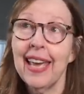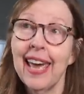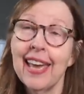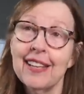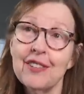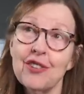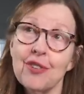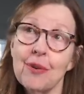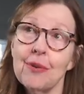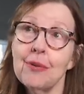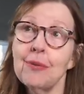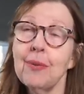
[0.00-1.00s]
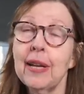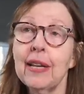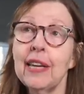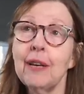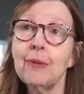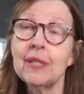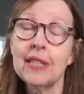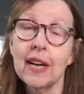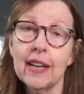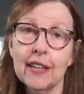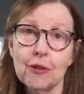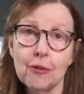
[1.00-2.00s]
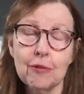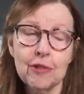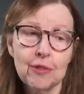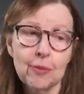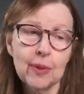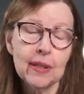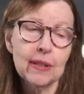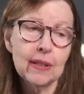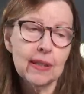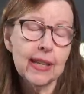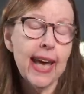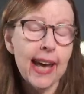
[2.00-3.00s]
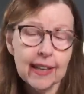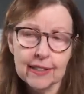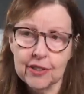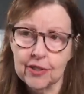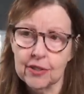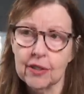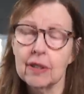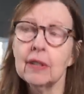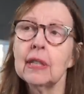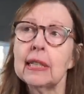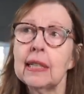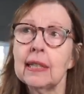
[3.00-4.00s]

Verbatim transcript: and so when he was diagnosed with cancer,